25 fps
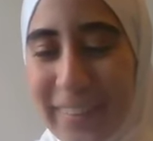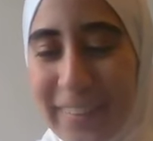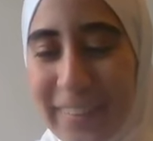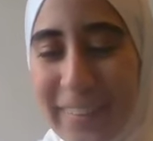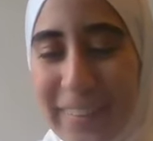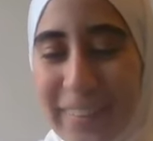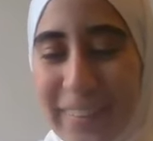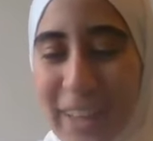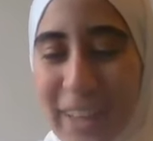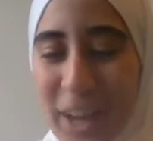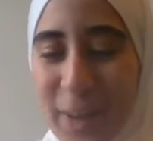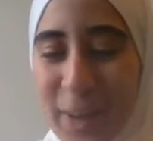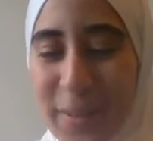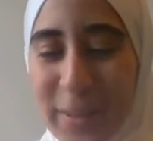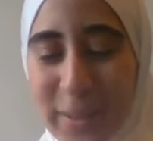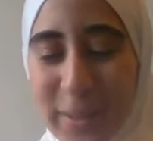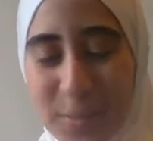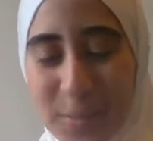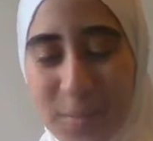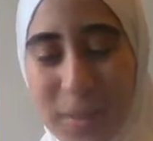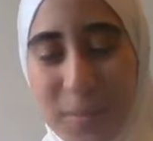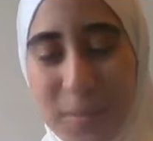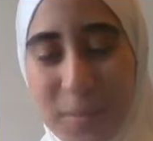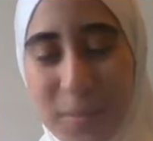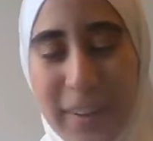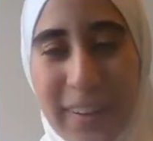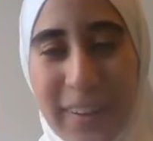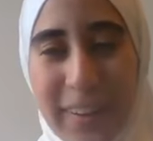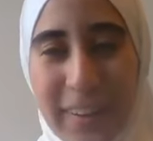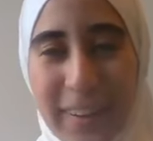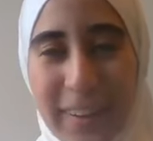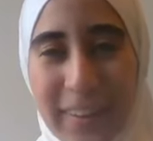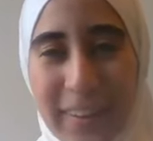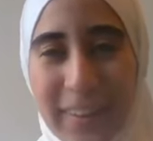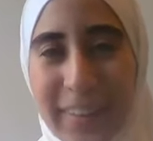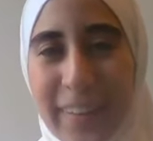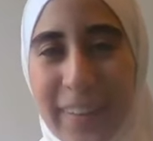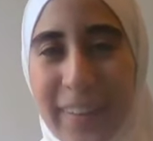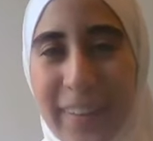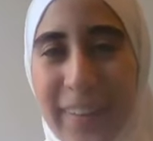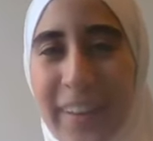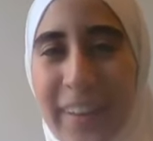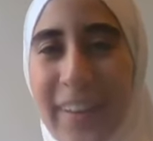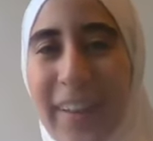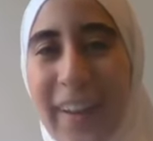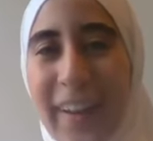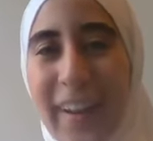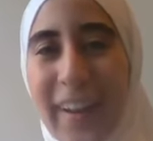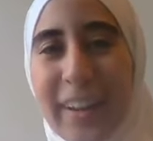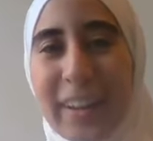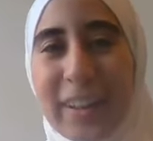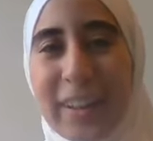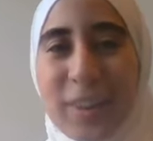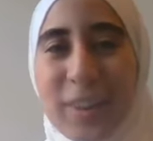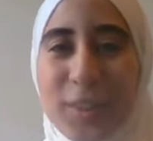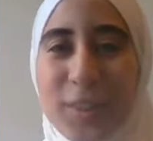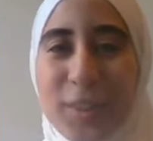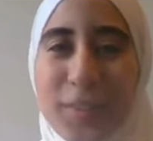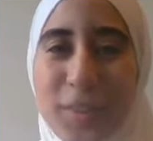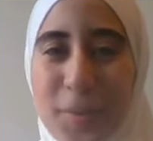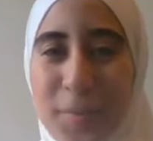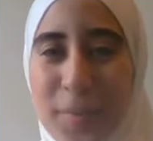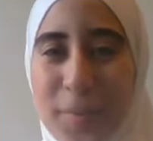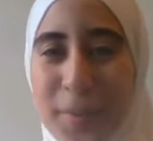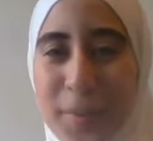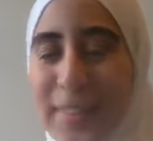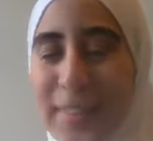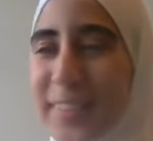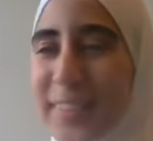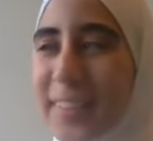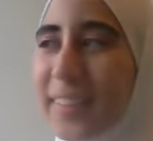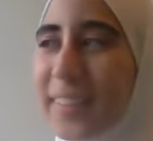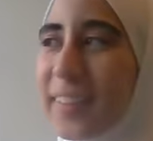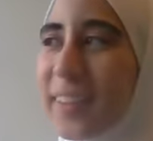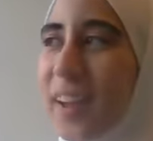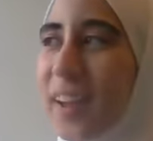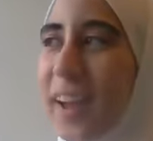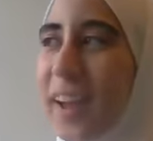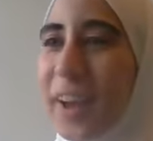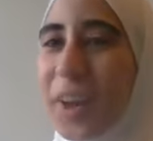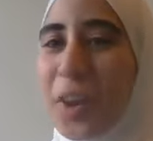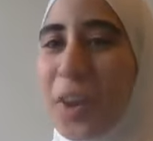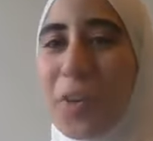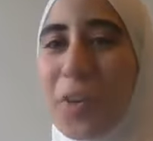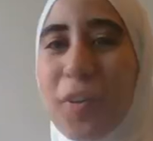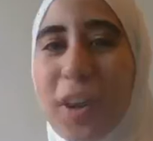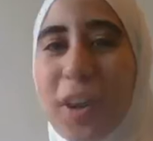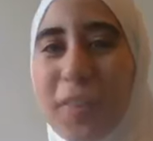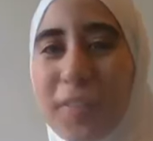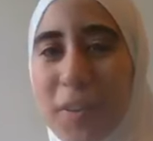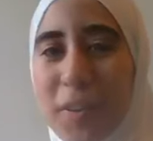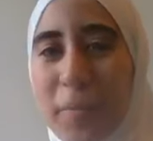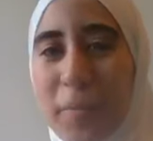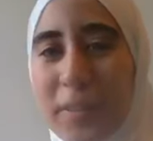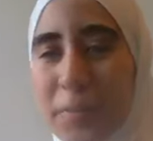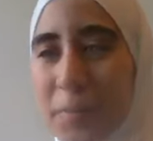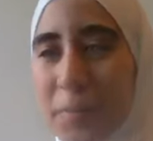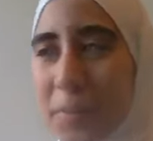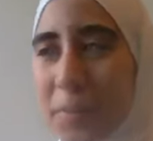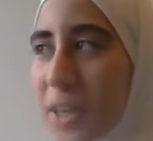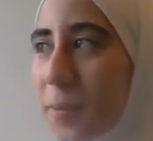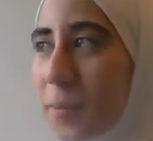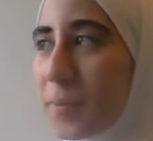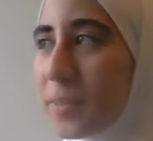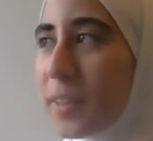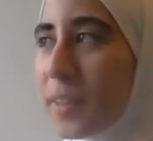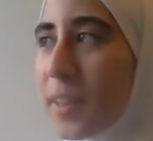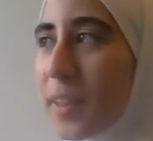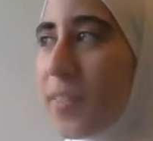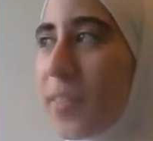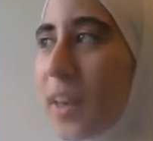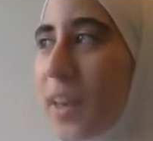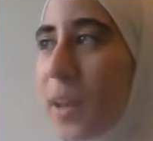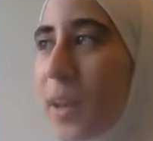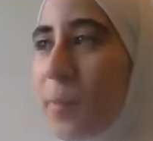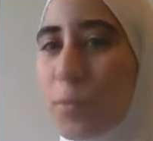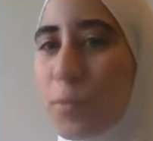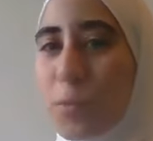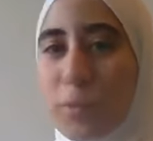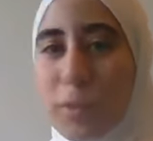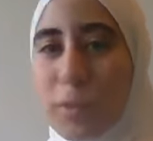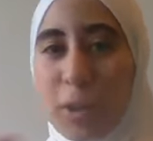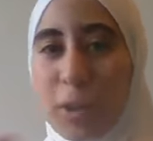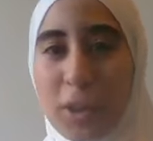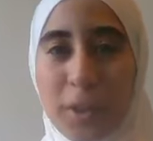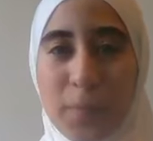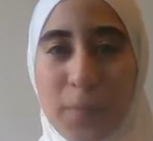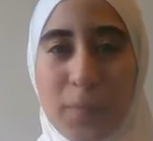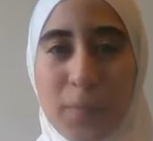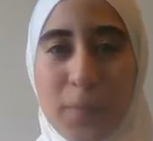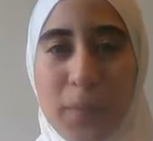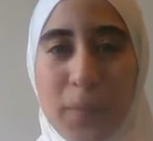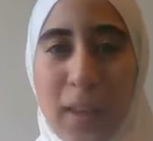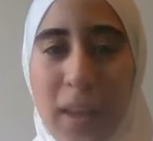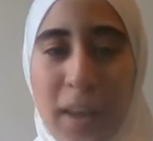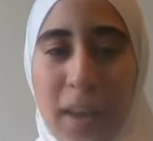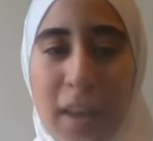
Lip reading: I allow it to be in my head. I learn from it. I cry from it sometimes, and then I move on.